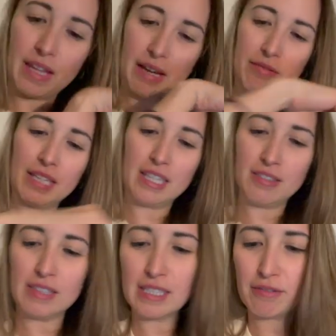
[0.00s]
that we
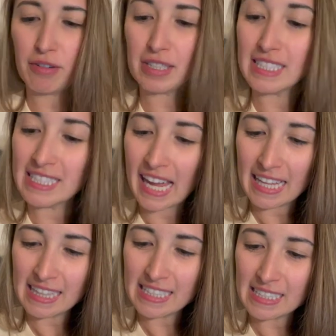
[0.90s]
use for
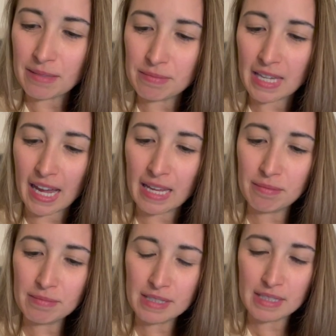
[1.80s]
Stanley
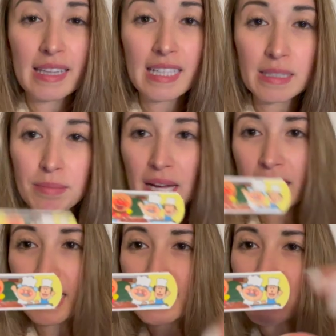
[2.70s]
sometimes. And these band-aids